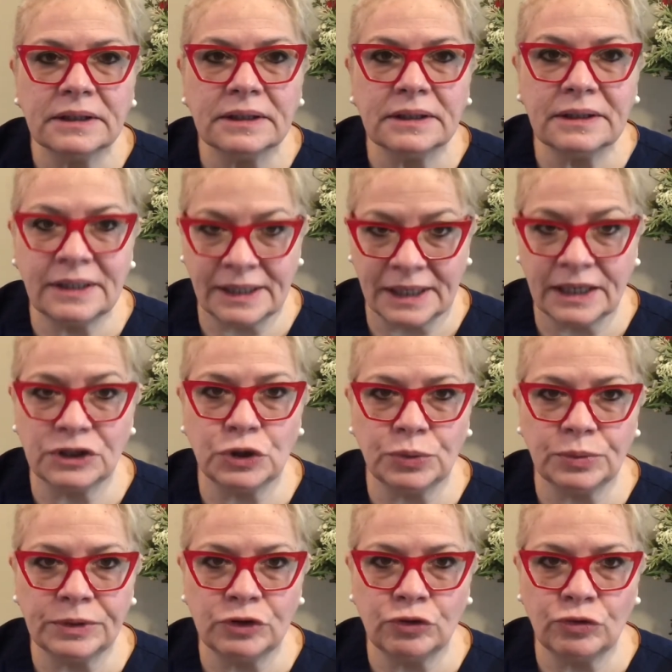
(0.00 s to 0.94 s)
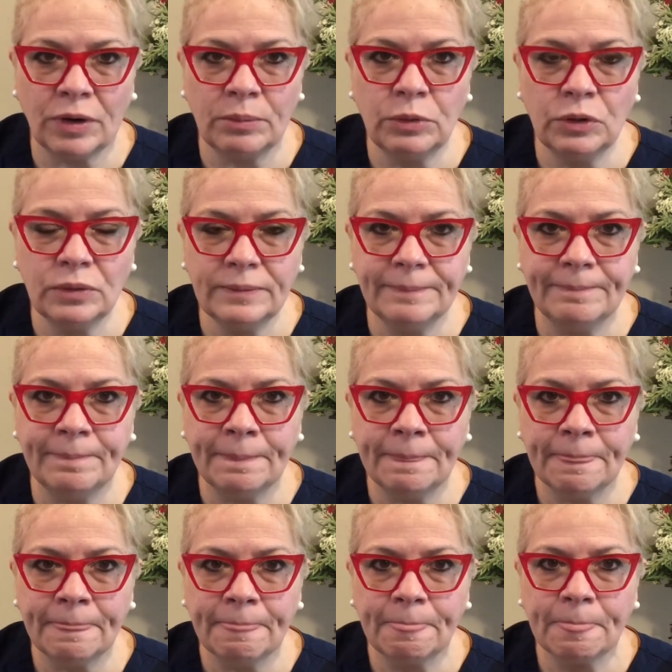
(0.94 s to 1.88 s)
that gets you in trouble.
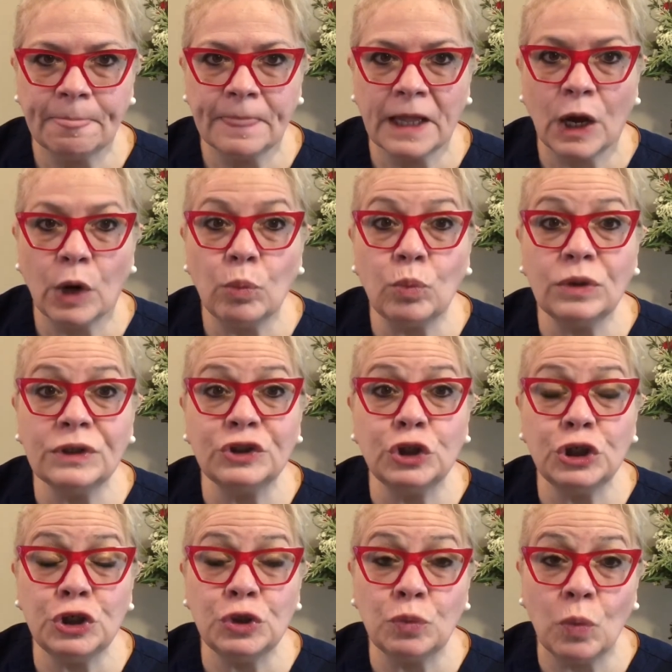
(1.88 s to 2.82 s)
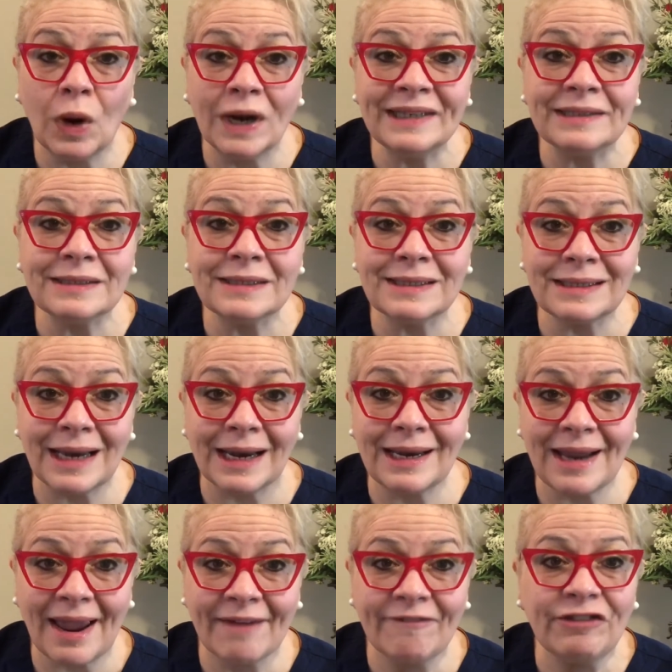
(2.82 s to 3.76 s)
Well, do you want to stay
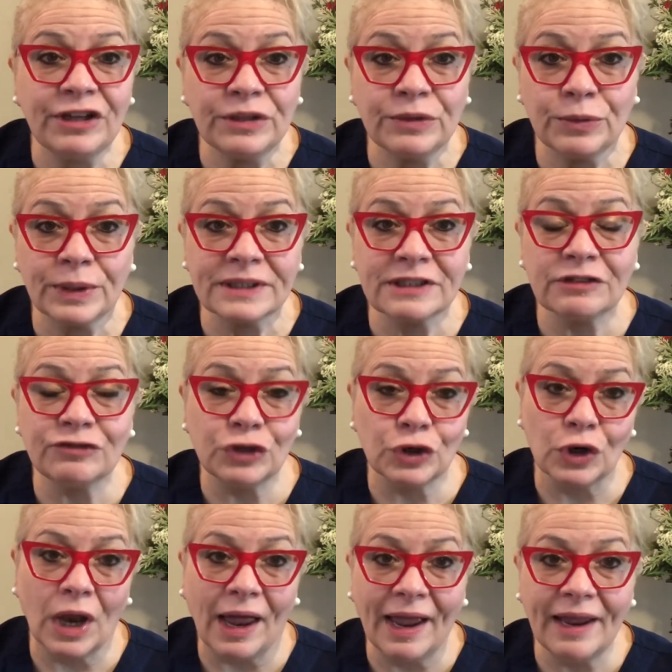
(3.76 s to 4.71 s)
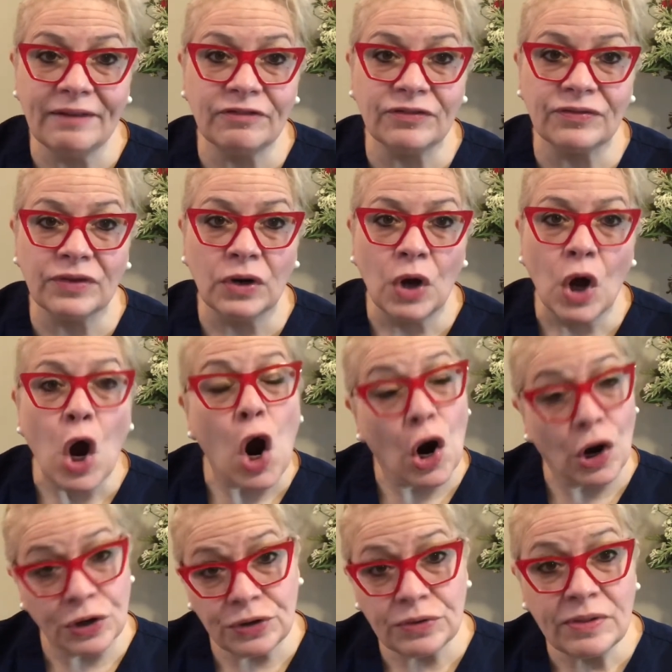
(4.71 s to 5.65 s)
heavy the rest of your life? Are
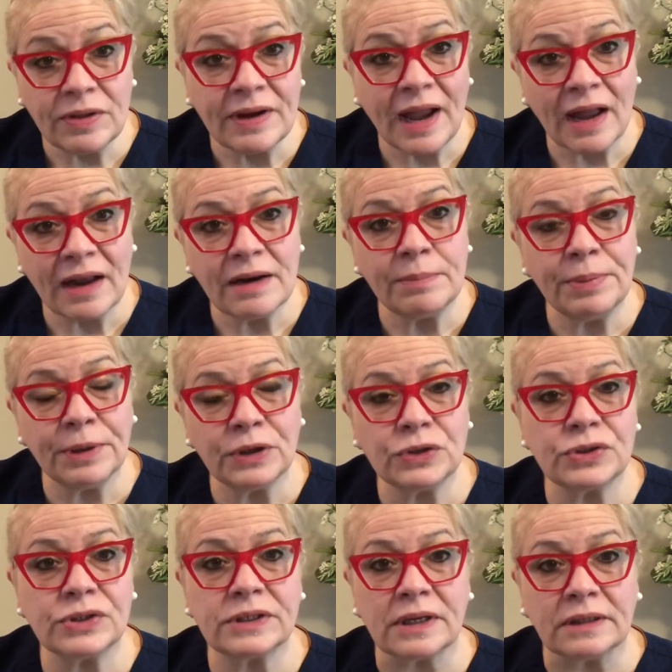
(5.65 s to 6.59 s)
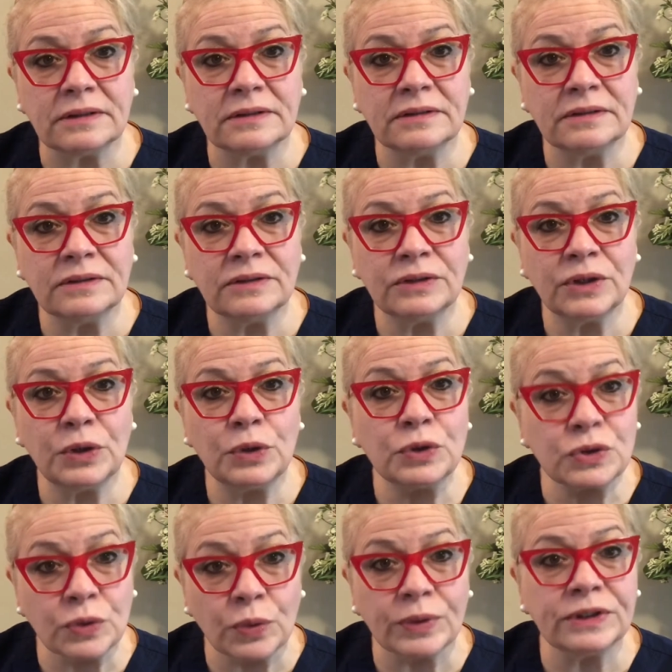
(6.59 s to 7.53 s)
you the kind of person who's
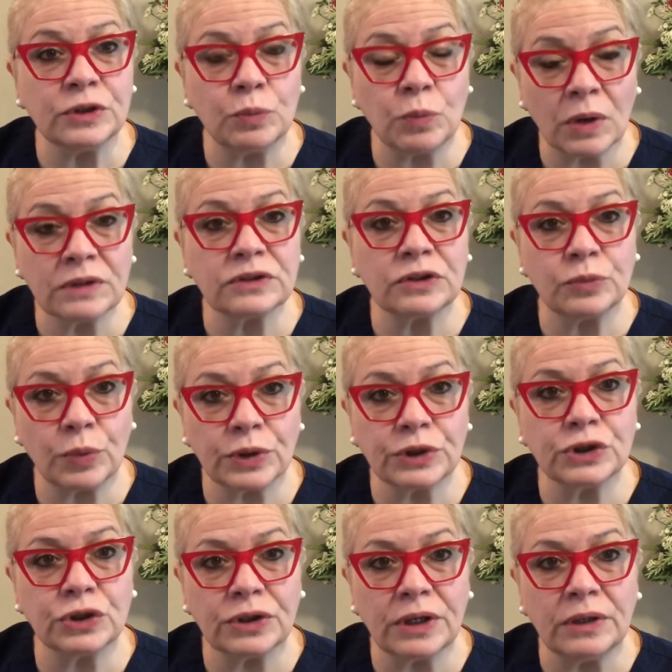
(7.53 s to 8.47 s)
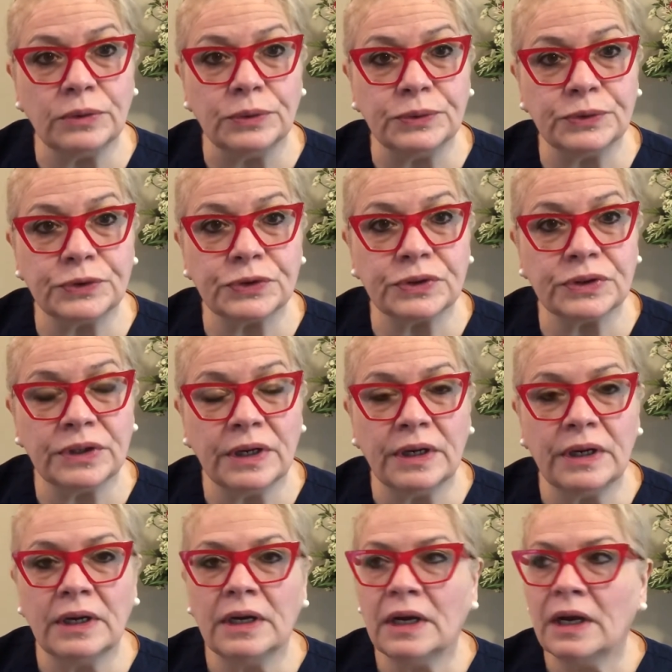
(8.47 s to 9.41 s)
going to work towards your goals?
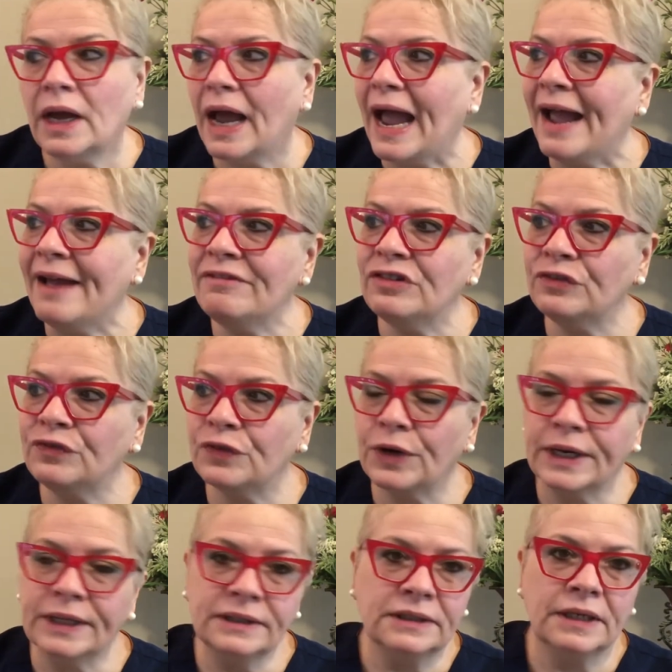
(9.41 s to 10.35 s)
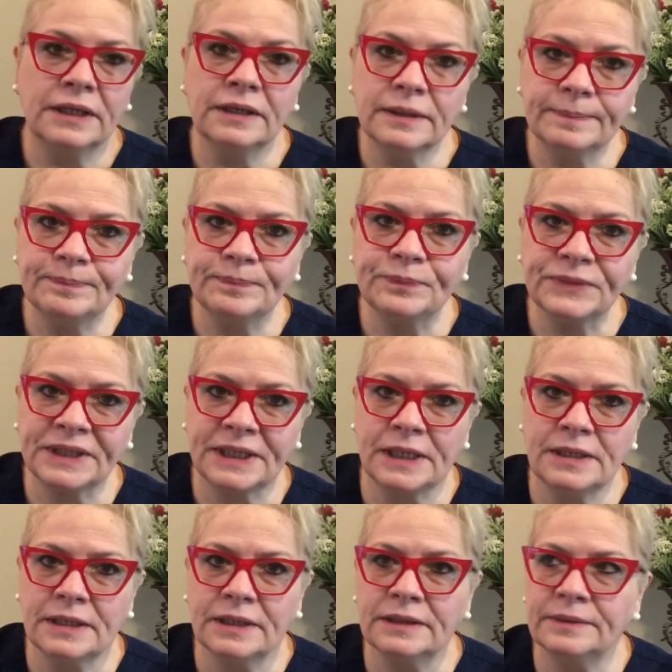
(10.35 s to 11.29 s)
I have a friend,
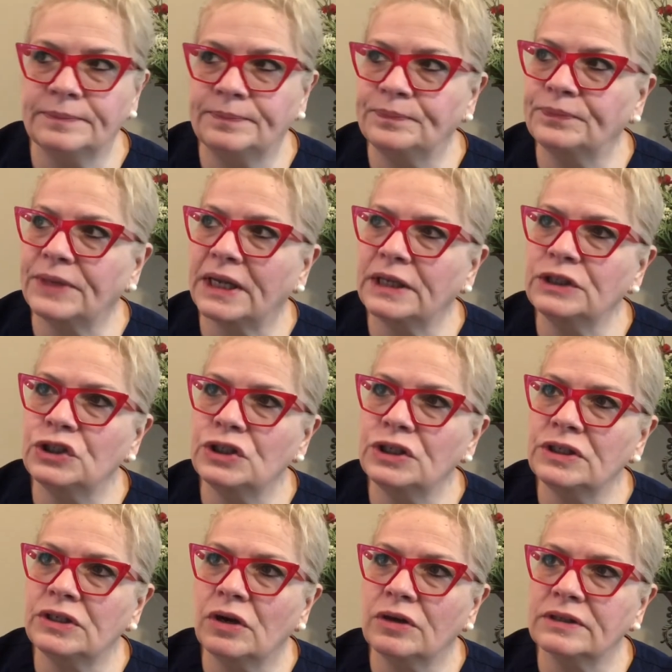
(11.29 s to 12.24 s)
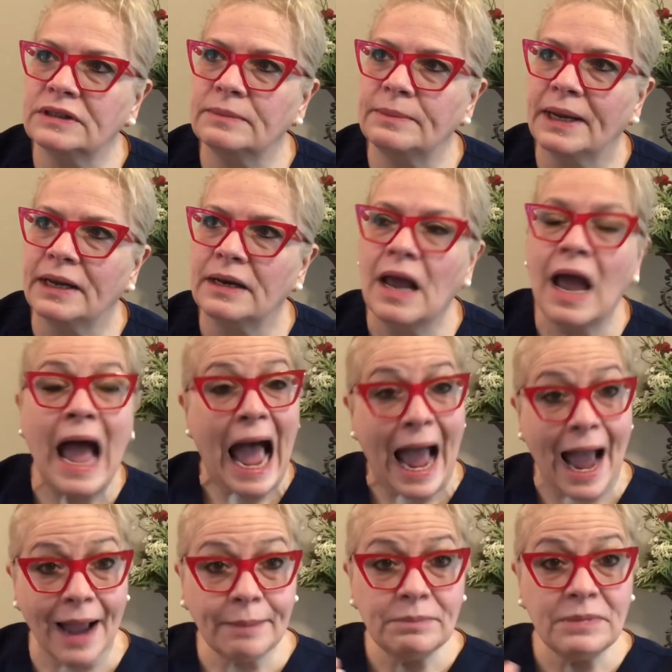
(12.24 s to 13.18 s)
Tina, and she talks about,
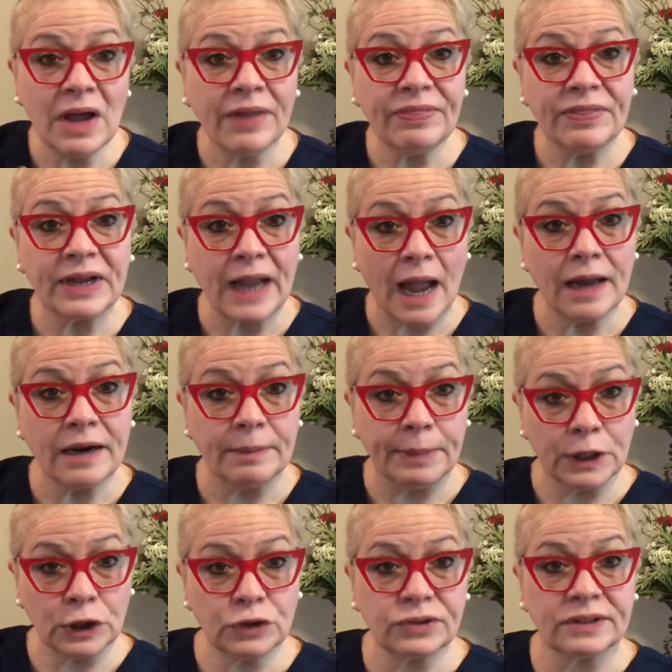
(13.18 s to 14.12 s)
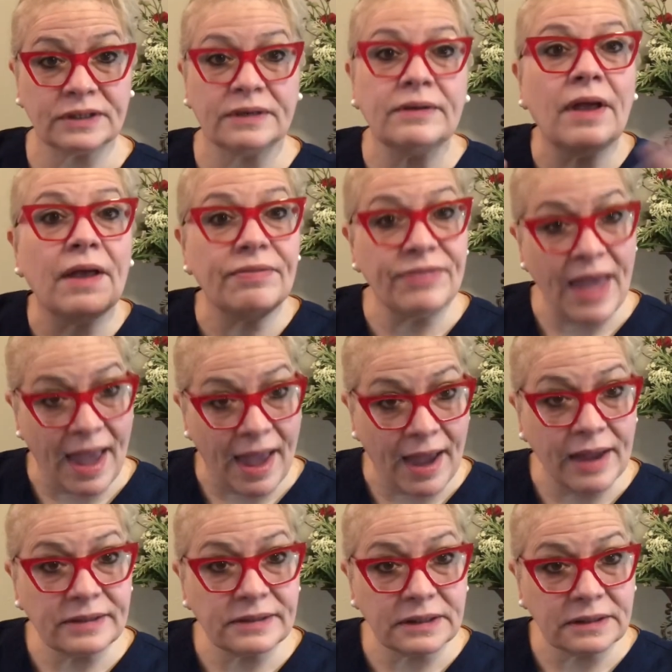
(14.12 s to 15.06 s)
I'm not the kind of person
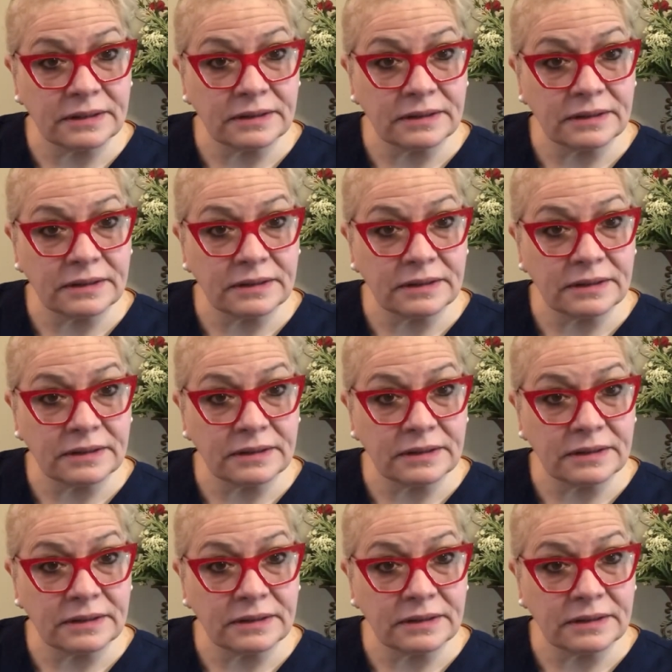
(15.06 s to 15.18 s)
that